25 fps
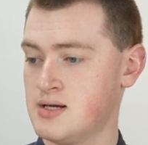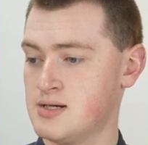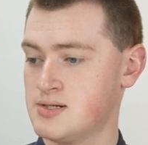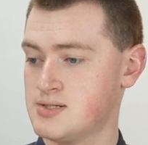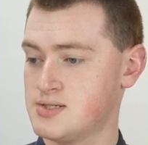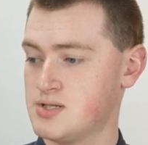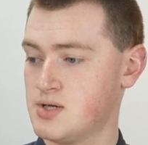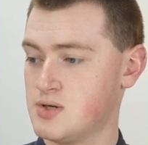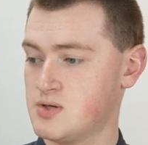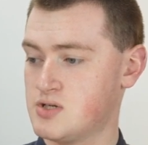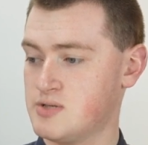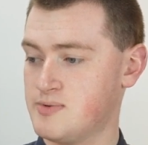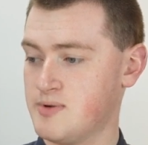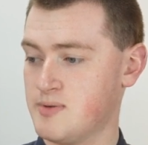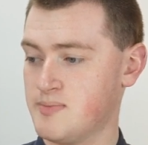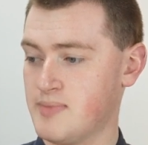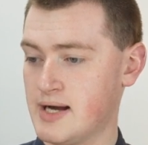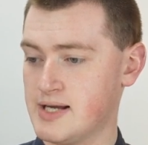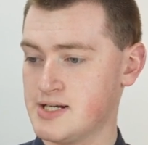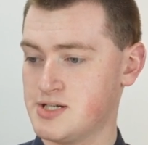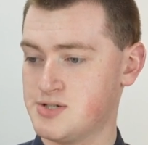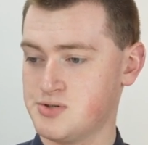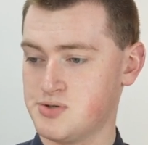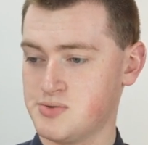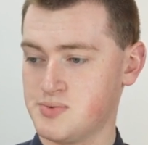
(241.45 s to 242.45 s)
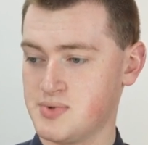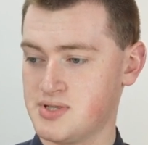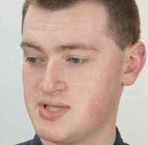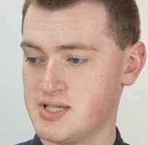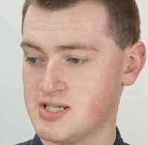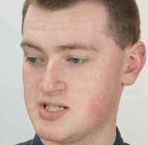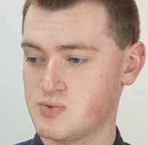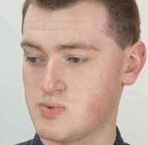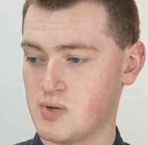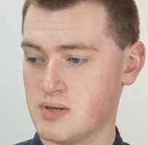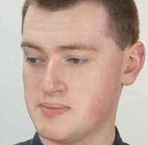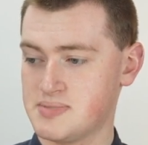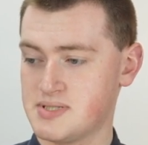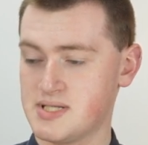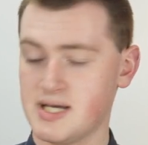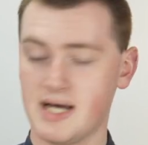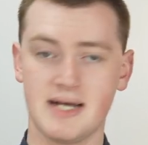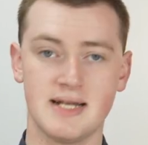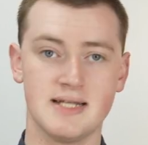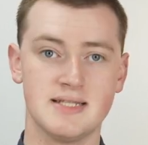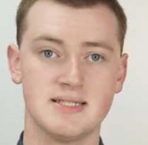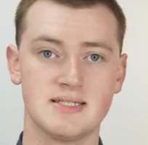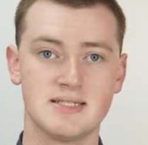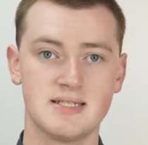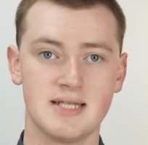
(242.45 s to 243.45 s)
So Timmy might do it with this
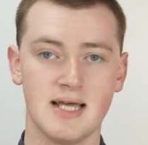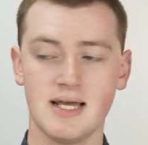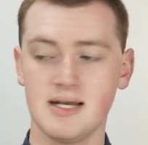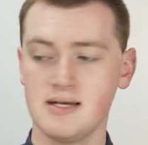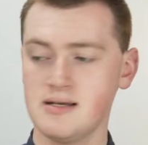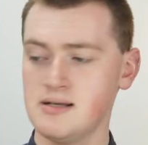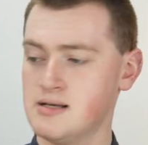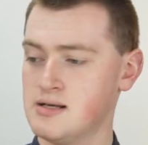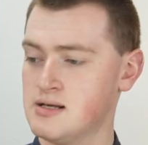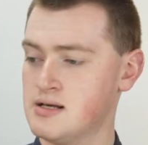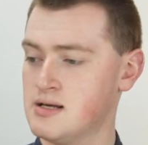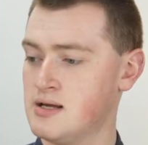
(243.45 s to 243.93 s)
website instead.